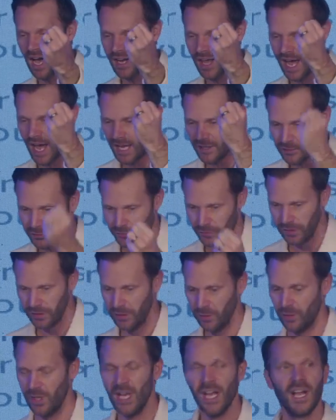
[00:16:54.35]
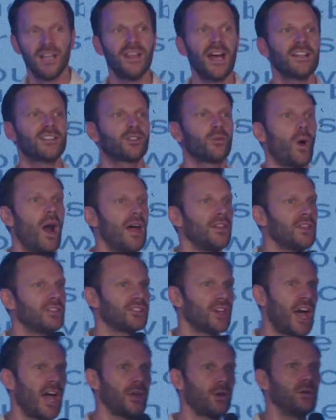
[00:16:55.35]
has for you. That's why the
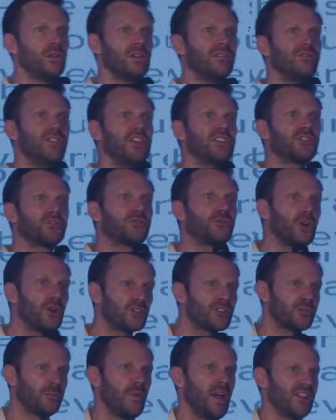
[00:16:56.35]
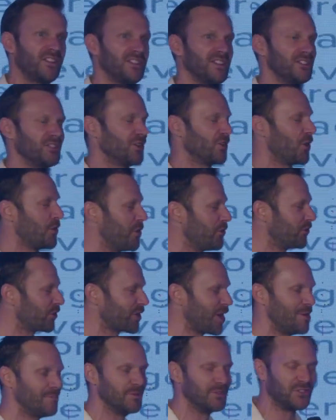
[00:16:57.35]
title of this first message in our
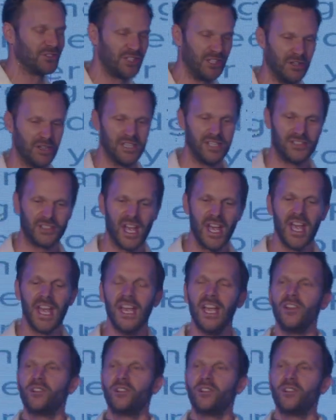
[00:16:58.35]
Overcomer series is